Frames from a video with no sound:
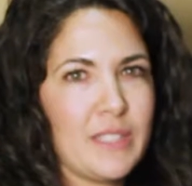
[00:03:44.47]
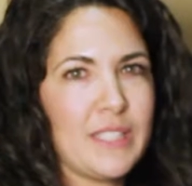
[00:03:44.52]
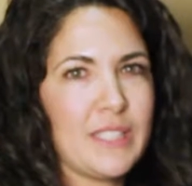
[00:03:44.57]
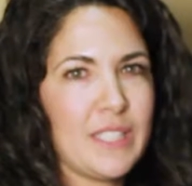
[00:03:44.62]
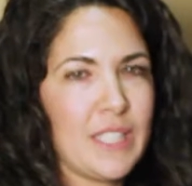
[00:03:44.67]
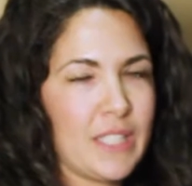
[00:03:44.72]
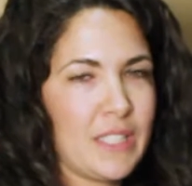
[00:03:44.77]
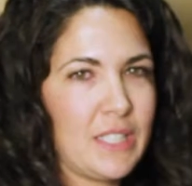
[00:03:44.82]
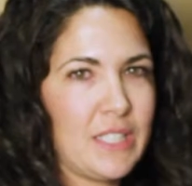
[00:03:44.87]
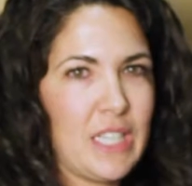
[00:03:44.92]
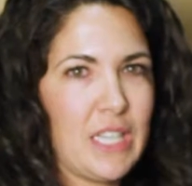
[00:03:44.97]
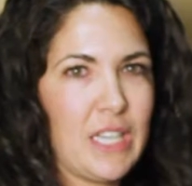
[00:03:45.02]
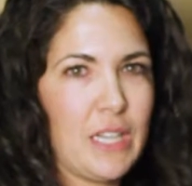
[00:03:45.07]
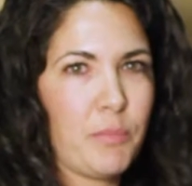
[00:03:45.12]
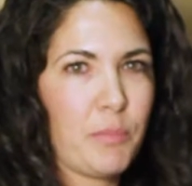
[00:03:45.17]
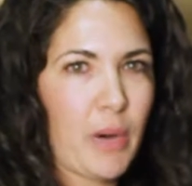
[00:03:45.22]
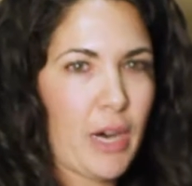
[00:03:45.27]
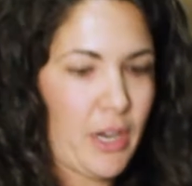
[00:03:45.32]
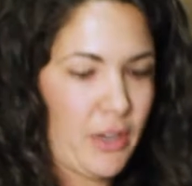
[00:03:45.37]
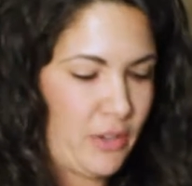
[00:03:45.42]
60
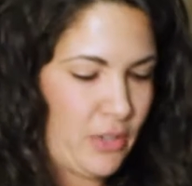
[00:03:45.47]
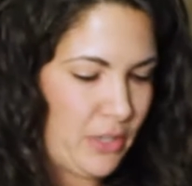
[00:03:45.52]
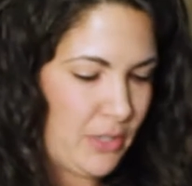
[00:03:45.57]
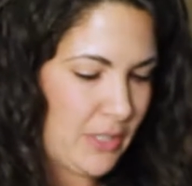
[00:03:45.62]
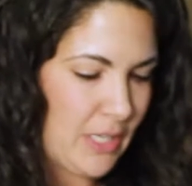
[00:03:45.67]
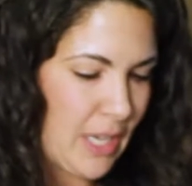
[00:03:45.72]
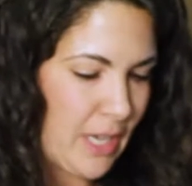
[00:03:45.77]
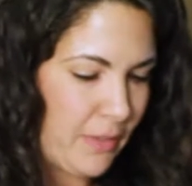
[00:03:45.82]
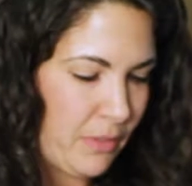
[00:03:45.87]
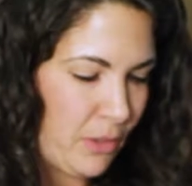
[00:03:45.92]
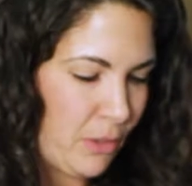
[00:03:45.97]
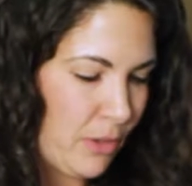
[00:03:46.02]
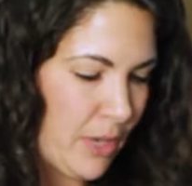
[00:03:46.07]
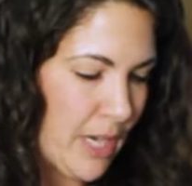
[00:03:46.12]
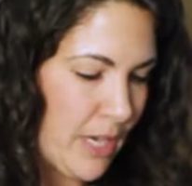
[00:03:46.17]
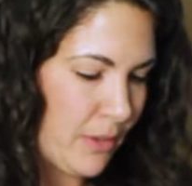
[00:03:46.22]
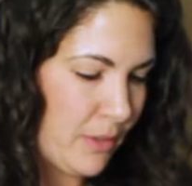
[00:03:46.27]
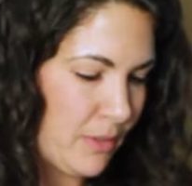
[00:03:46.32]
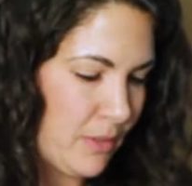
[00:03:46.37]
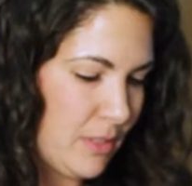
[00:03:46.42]
partners on the
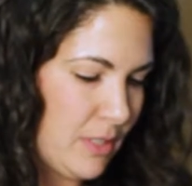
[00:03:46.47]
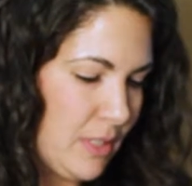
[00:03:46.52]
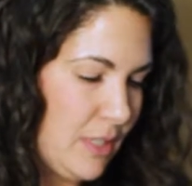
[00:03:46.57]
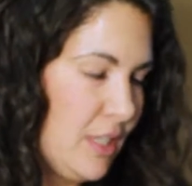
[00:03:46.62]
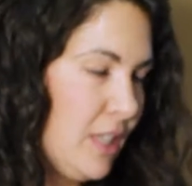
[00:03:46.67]
ground.